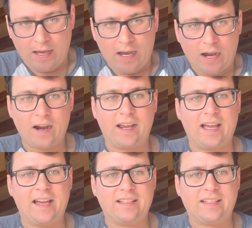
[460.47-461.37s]
All right,
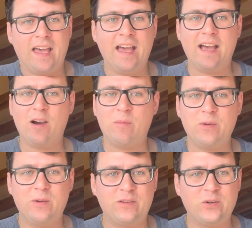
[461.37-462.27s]
guys, I hope
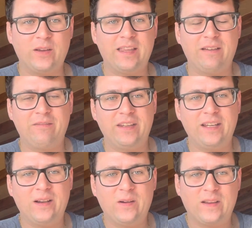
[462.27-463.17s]
you enjoyed that
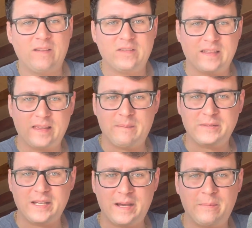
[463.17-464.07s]
video. Give us a
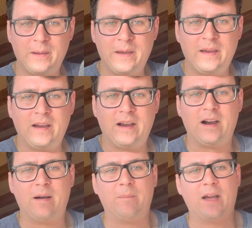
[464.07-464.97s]
thumbs up.
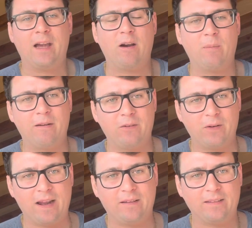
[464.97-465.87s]
Um, I hope
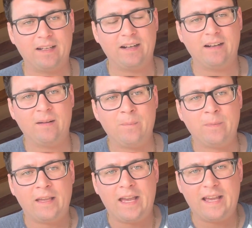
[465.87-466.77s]
everyone out there
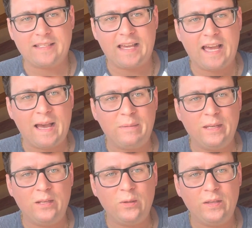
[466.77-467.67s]
has a happy
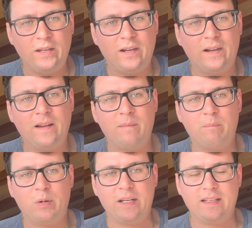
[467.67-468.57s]
new year,
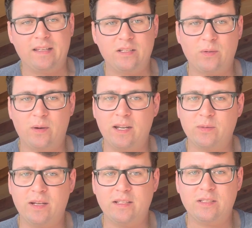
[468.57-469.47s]
bring in
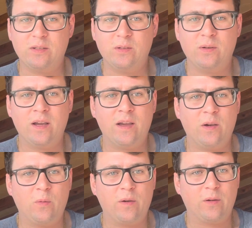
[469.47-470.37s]
2022
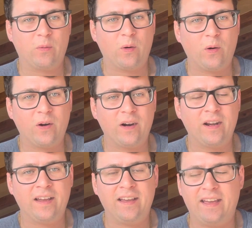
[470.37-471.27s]
with a roar.
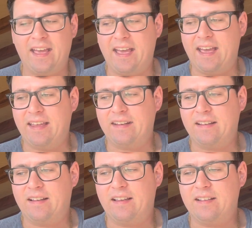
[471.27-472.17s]
And
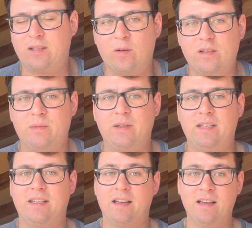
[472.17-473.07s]
it's going to
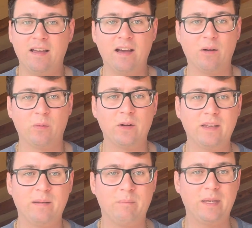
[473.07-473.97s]
be a
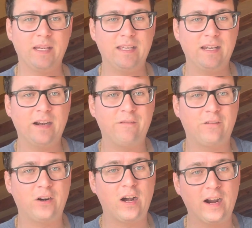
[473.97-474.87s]
really big year
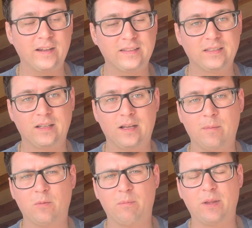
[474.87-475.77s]
for us.
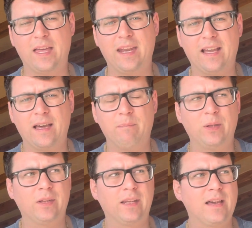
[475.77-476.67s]
Um, we're planning on
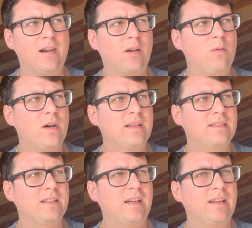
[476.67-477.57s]
building out our
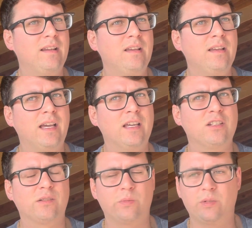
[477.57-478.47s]
Quonset and
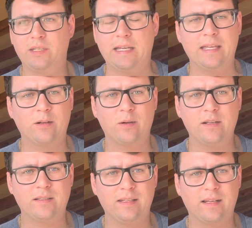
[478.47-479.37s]
just really
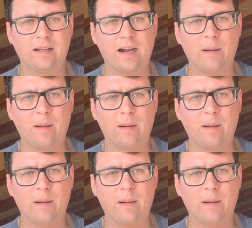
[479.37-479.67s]
increasing our